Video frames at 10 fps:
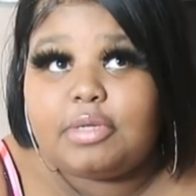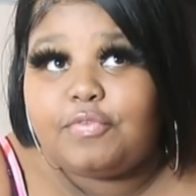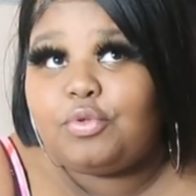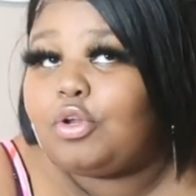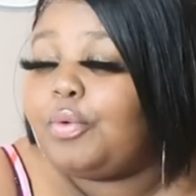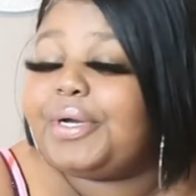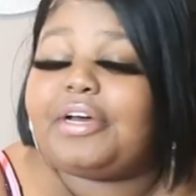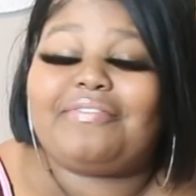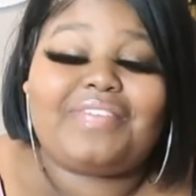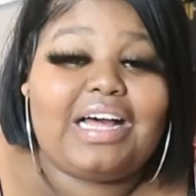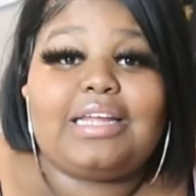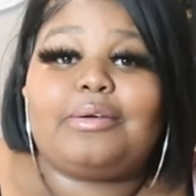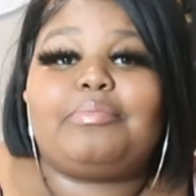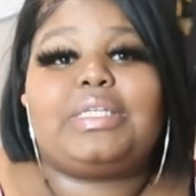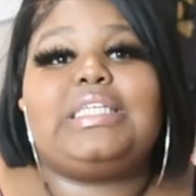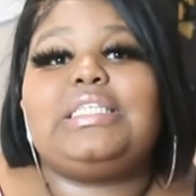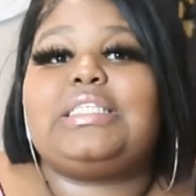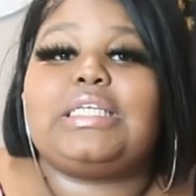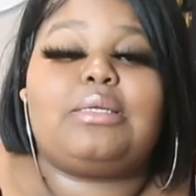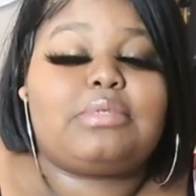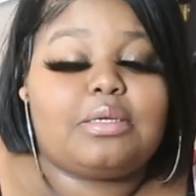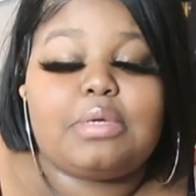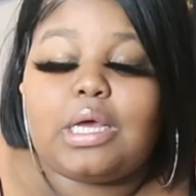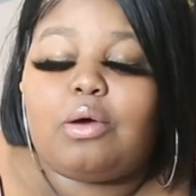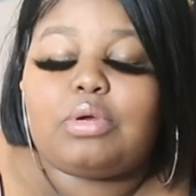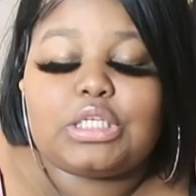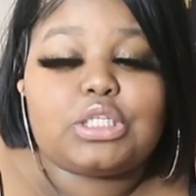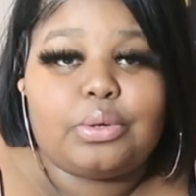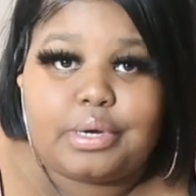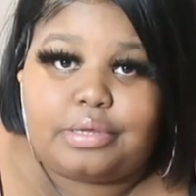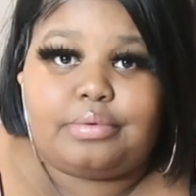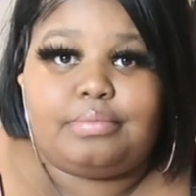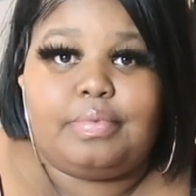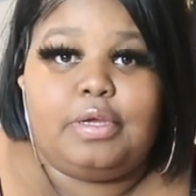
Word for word: If you know where to find them, please send them to me on Instagram.